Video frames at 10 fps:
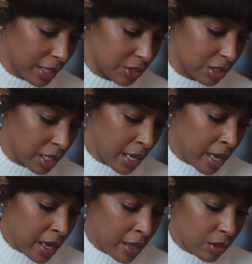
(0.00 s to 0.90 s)
let's
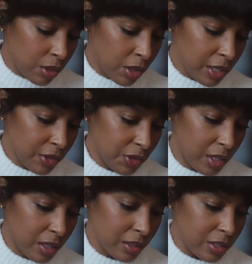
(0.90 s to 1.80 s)
look at
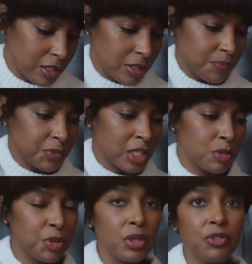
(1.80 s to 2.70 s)
this. It's
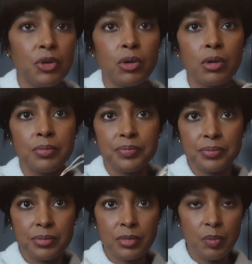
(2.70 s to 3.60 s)
beautiful
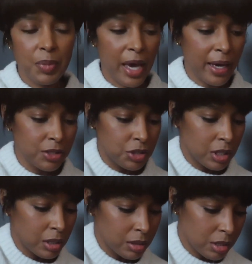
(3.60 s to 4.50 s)

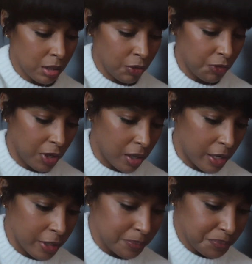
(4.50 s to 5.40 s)
packaging so
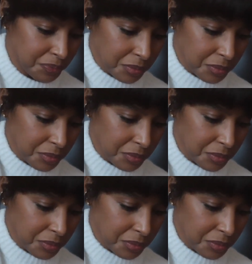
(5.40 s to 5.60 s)
far.